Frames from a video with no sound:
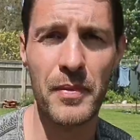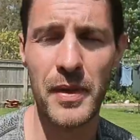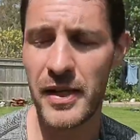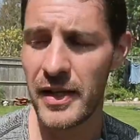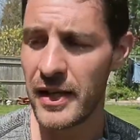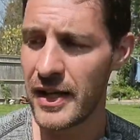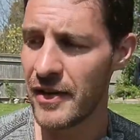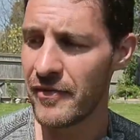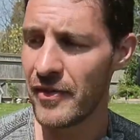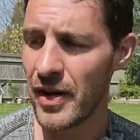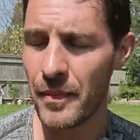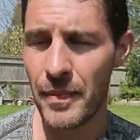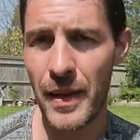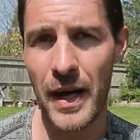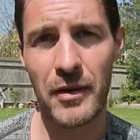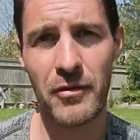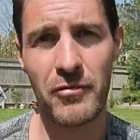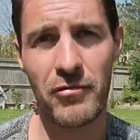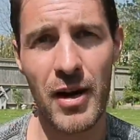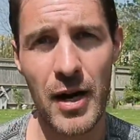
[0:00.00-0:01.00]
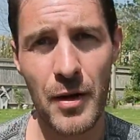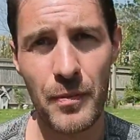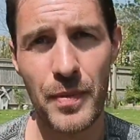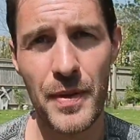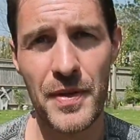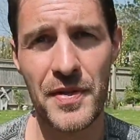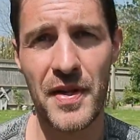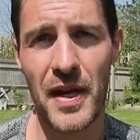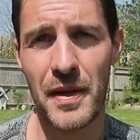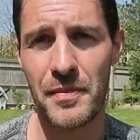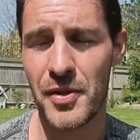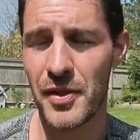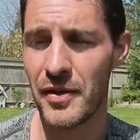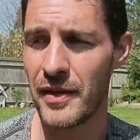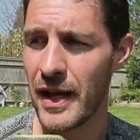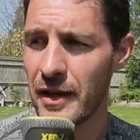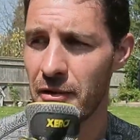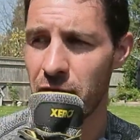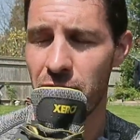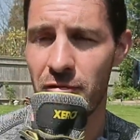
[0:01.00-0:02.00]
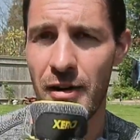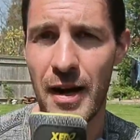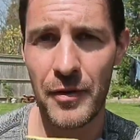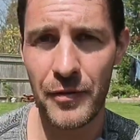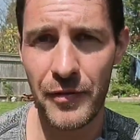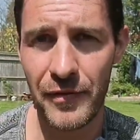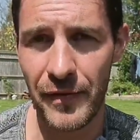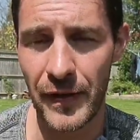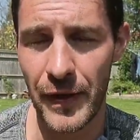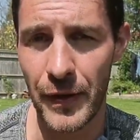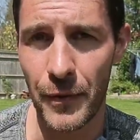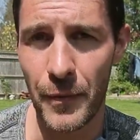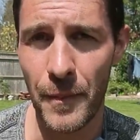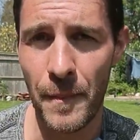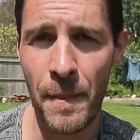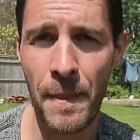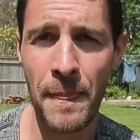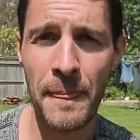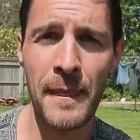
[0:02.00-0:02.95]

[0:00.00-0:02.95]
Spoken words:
going to give up that ground perception, that ground feel,